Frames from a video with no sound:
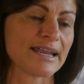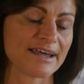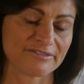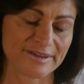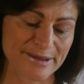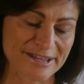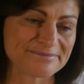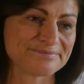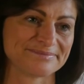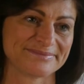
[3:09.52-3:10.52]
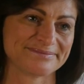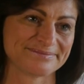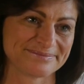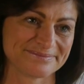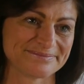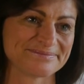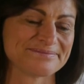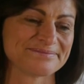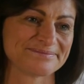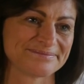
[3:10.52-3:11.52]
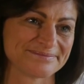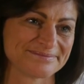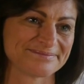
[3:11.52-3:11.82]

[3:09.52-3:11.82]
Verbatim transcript: Male and female. Mm-hmm. Okay.